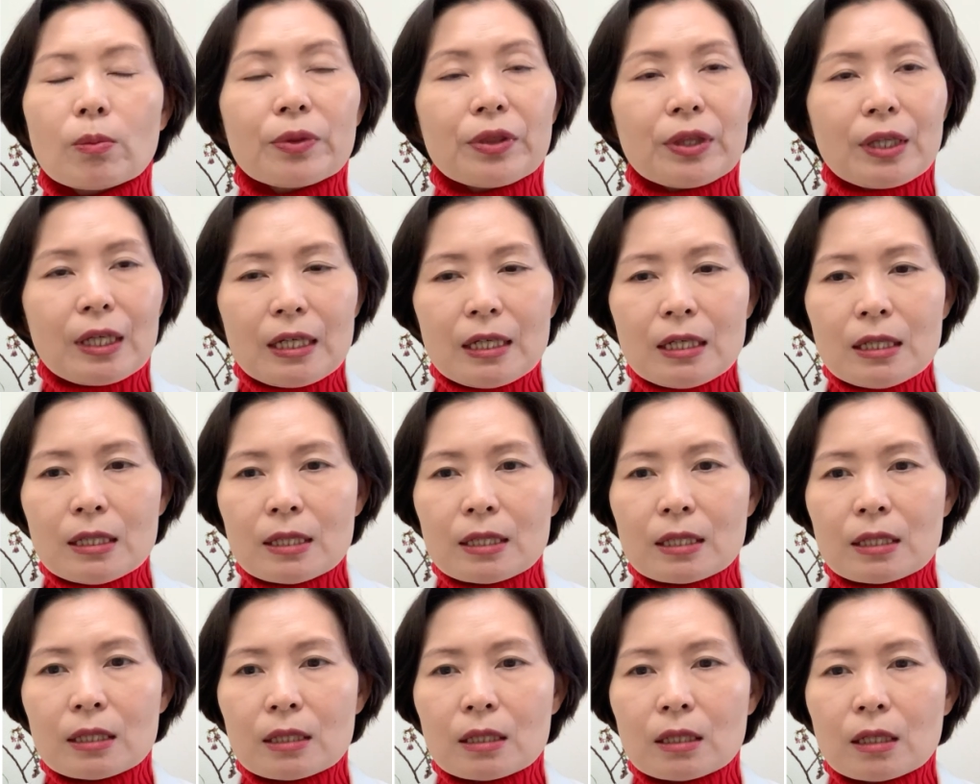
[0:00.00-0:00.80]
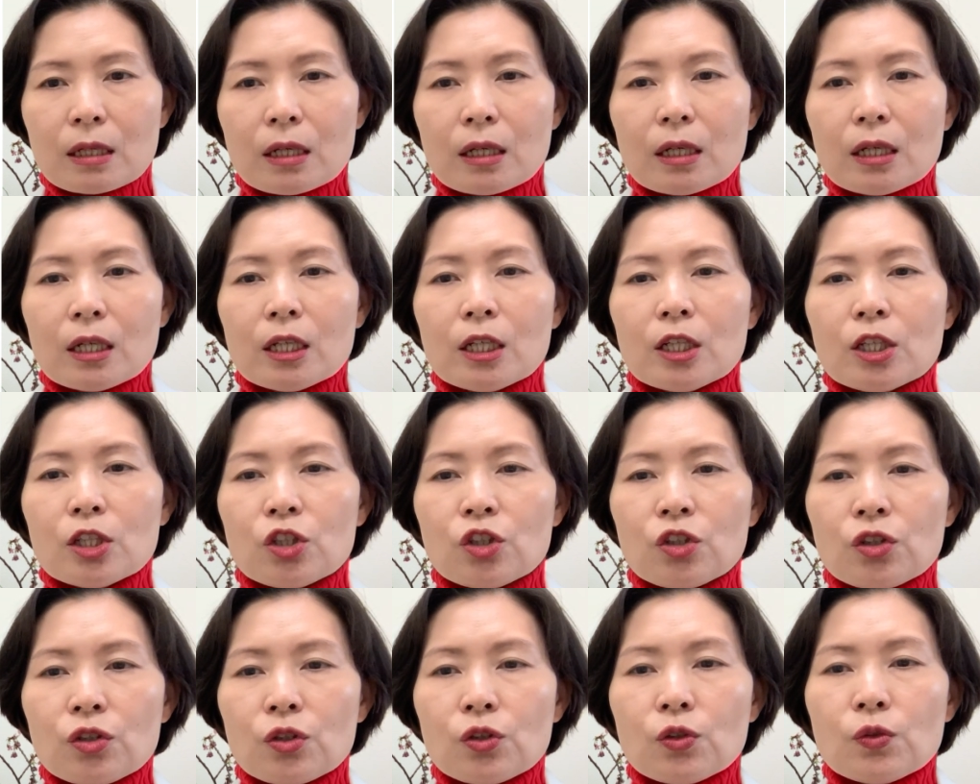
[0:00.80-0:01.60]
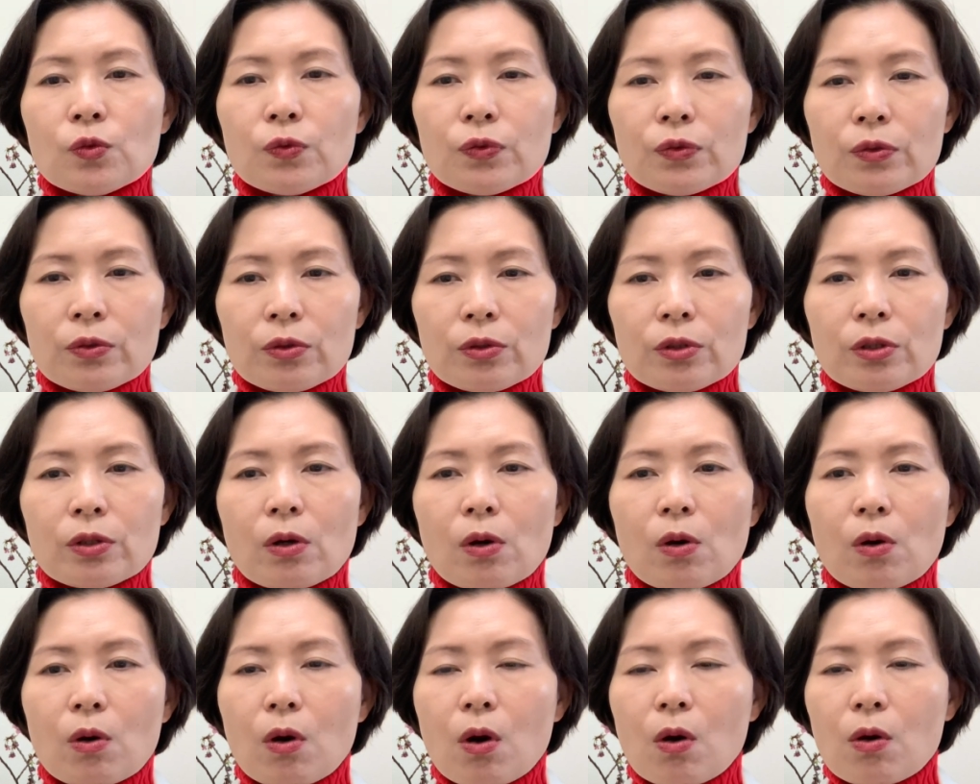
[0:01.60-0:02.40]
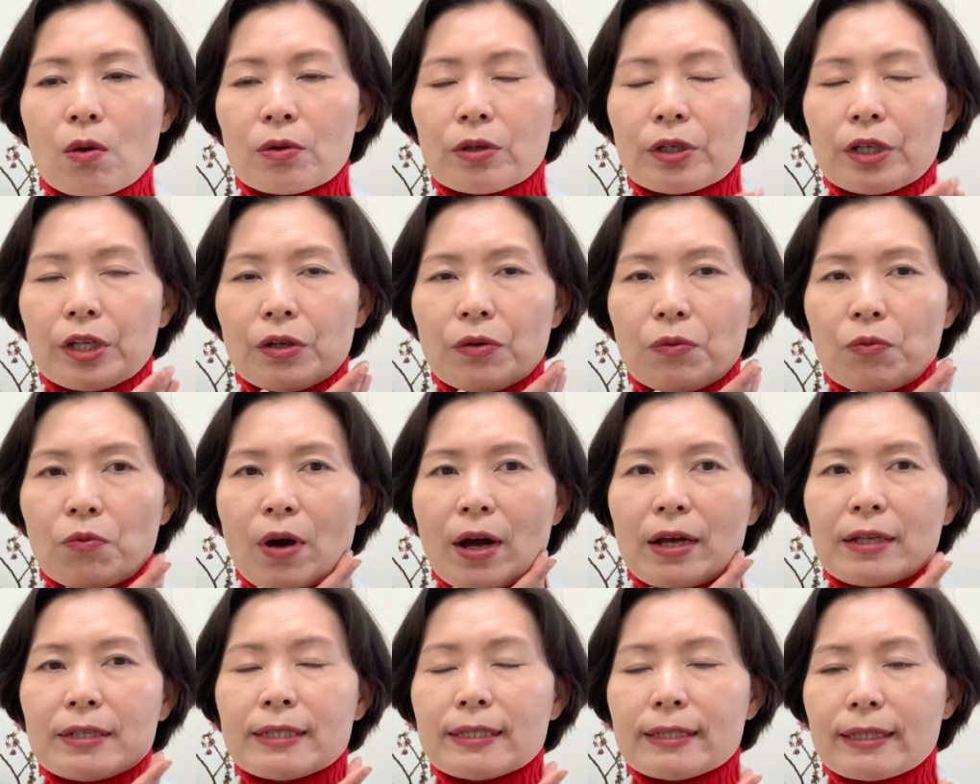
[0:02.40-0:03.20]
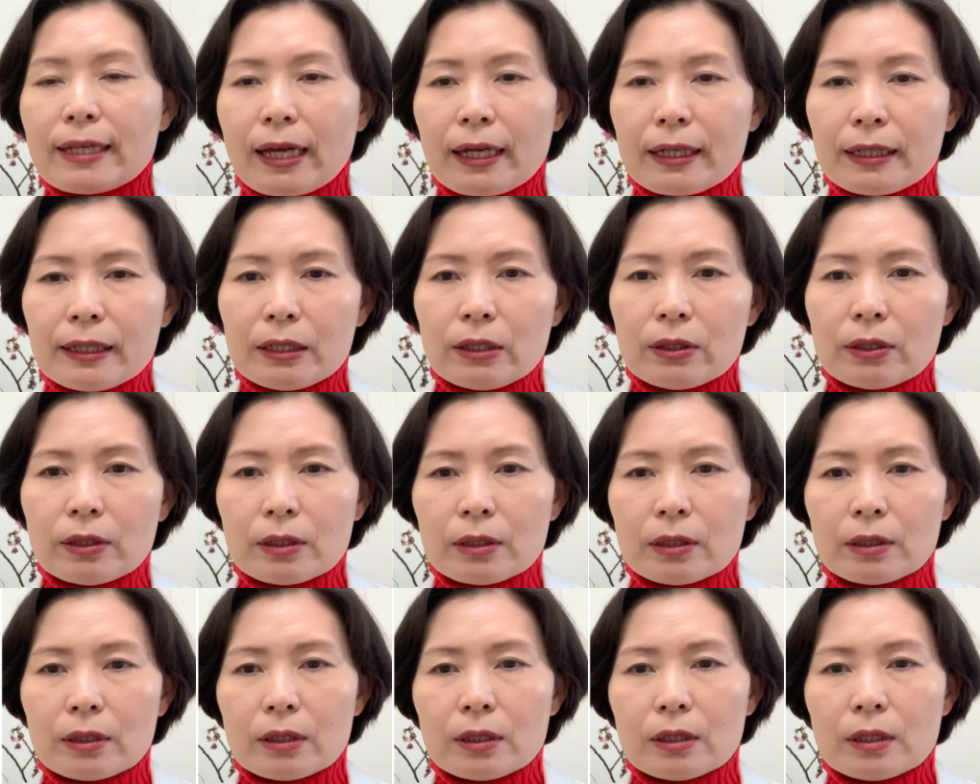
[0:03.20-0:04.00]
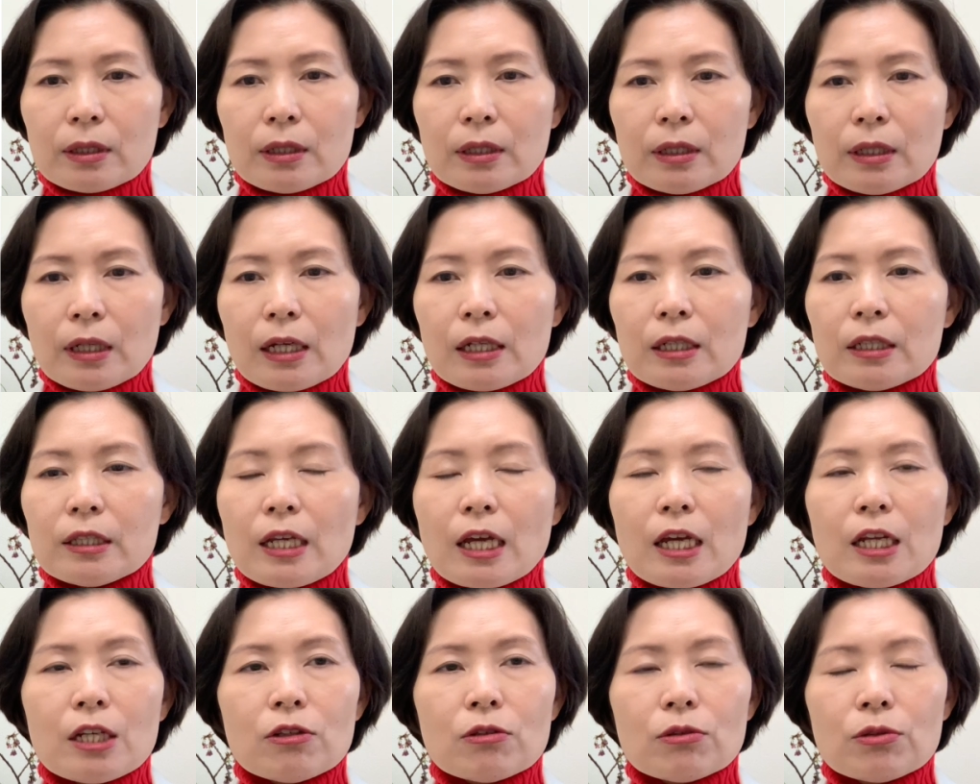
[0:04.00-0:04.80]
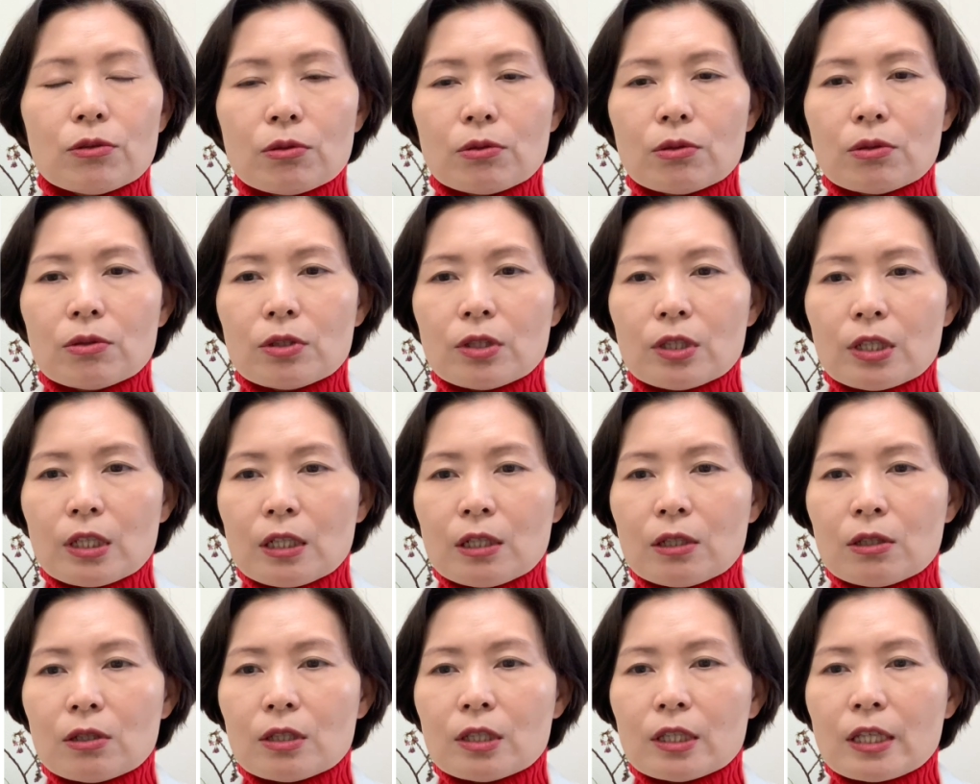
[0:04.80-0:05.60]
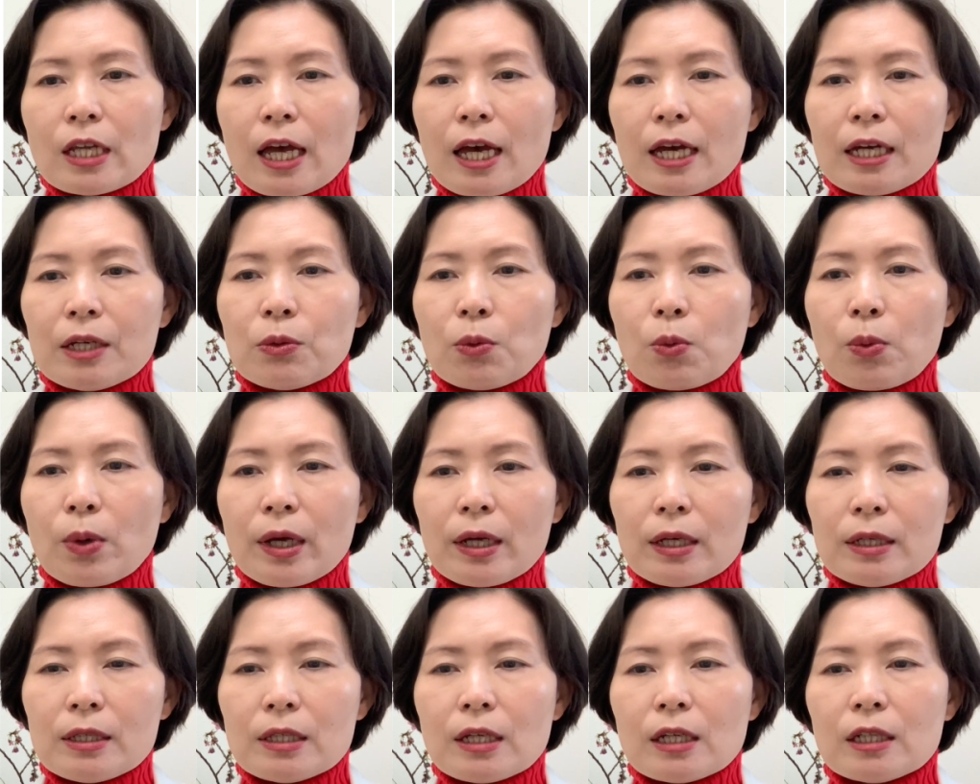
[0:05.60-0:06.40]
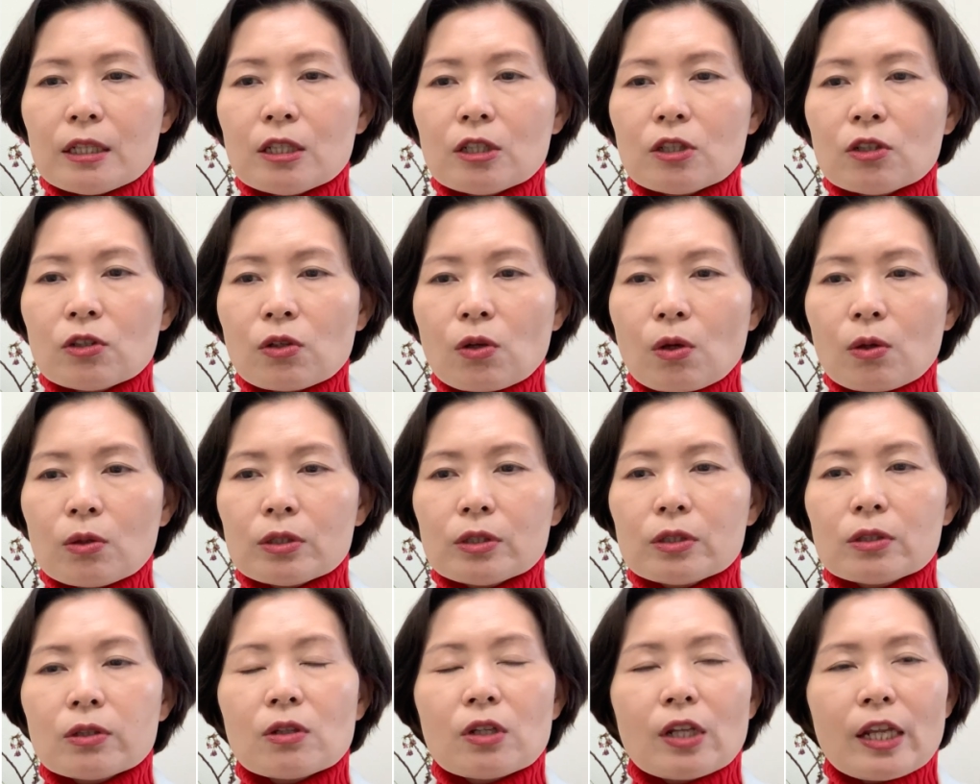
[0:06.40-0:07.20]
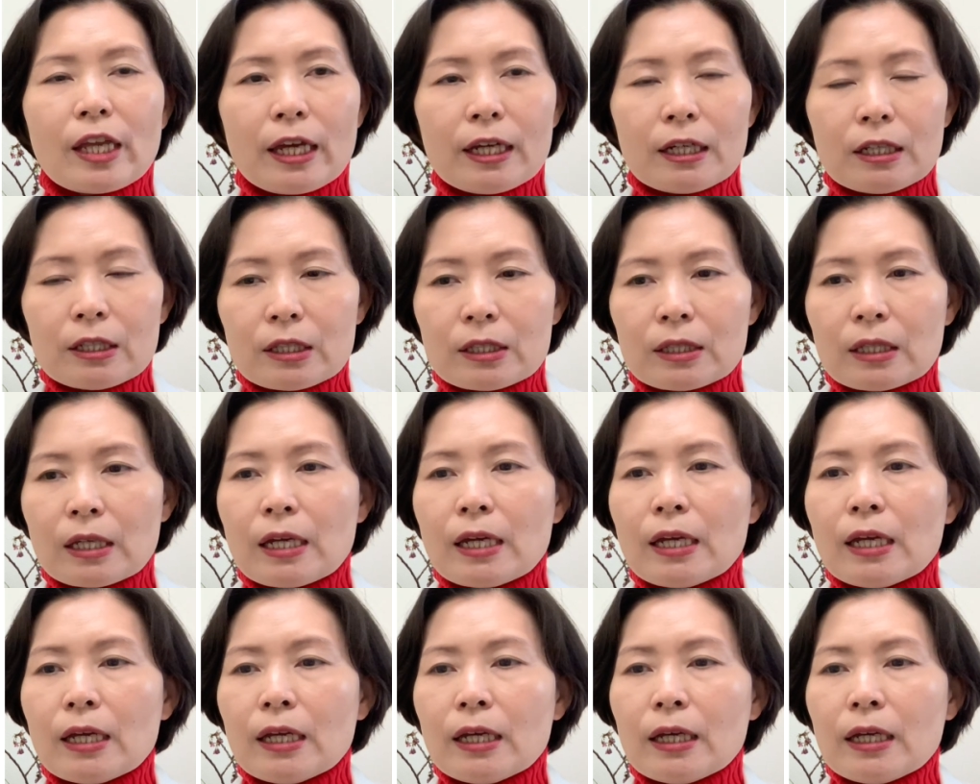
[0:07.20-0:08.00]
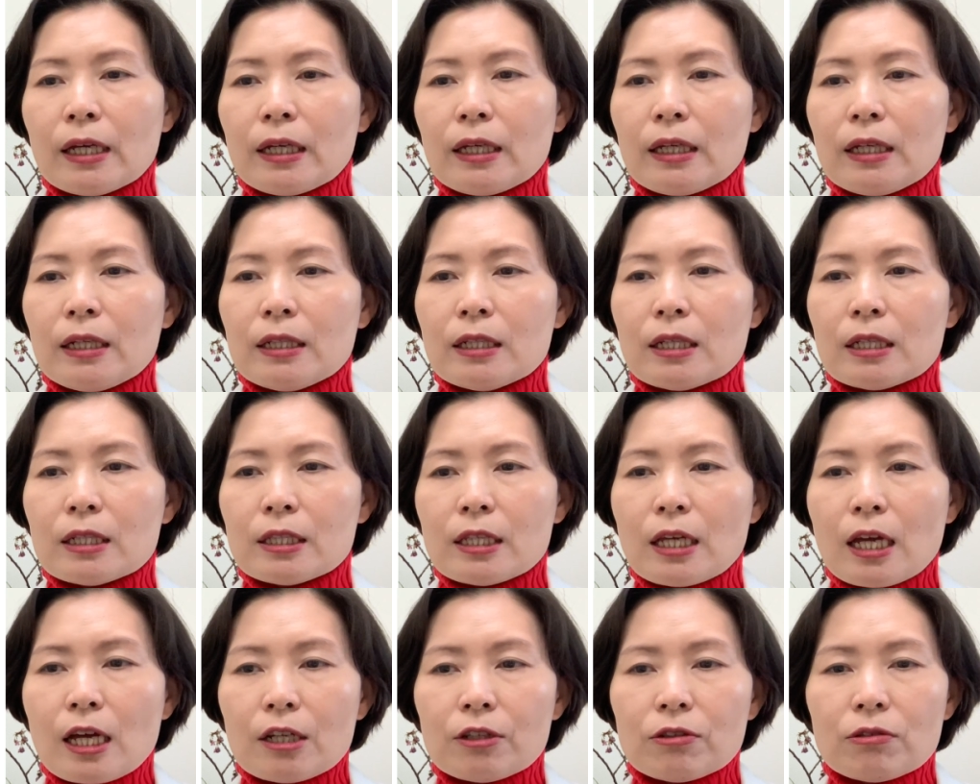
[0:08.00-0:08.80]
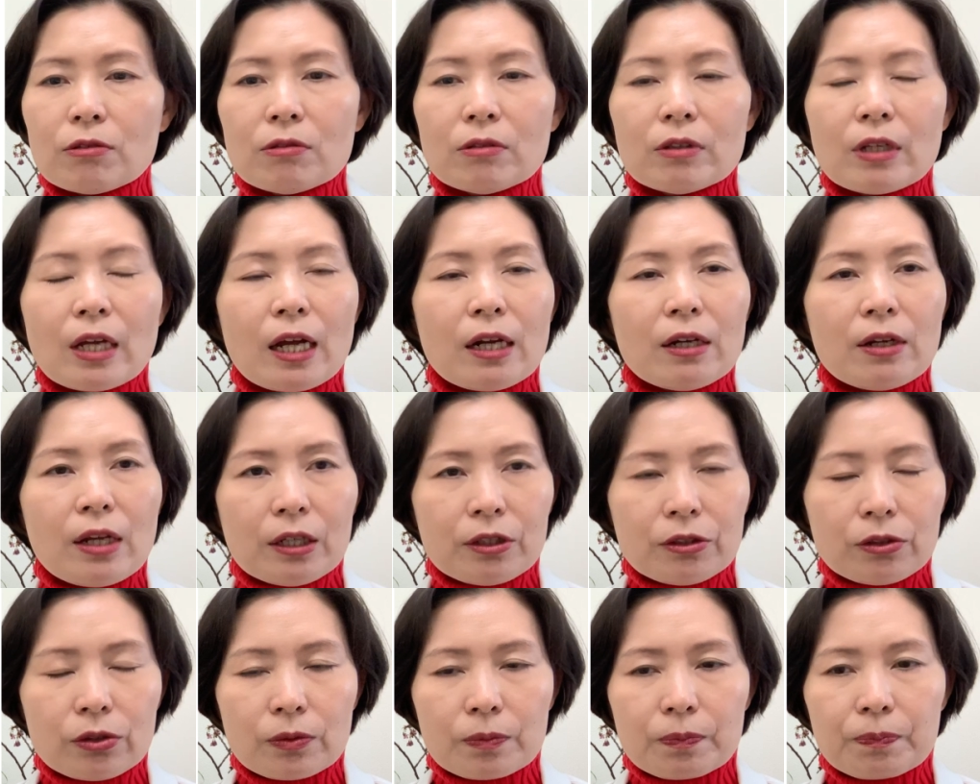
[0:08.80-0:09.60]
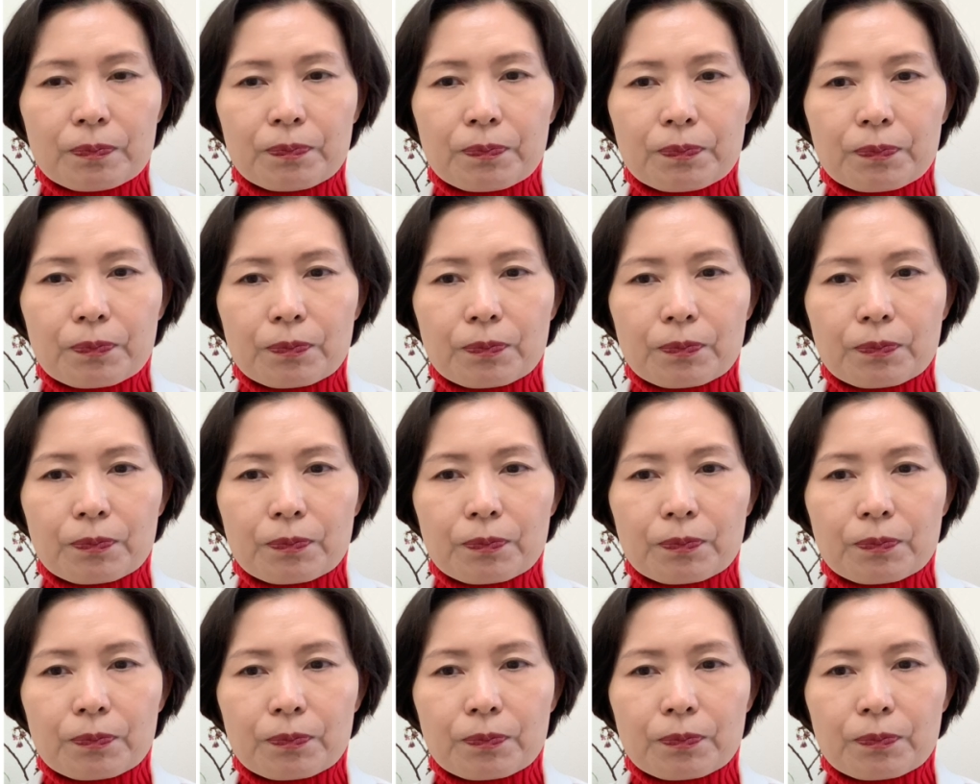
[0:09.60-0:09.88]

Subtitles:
of teeth, chew food on only one side, and tend to sit sideways and cross the legs in a certain direction,